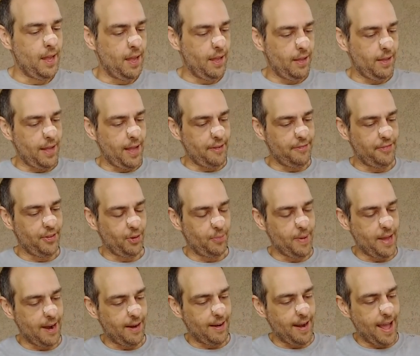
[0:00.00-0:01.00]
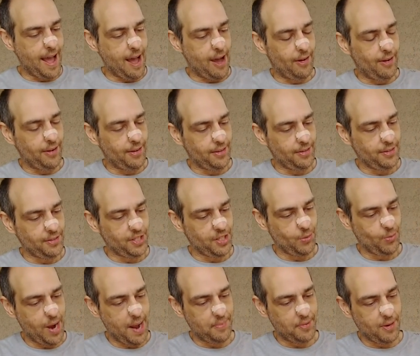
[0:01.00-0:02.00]
I feel better now. She
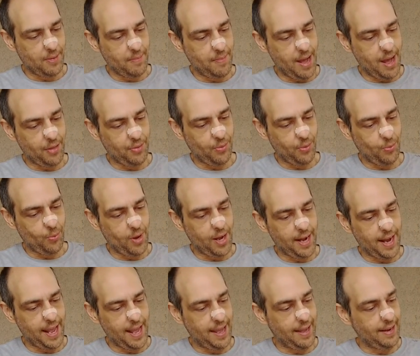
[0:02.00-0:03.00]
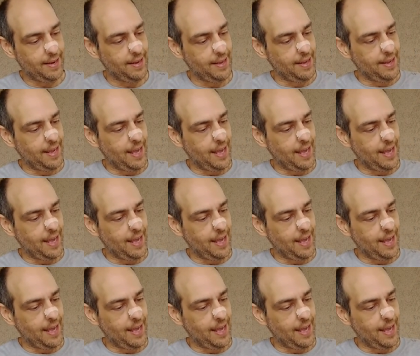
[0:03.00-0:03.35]
wiped her mouth with one hand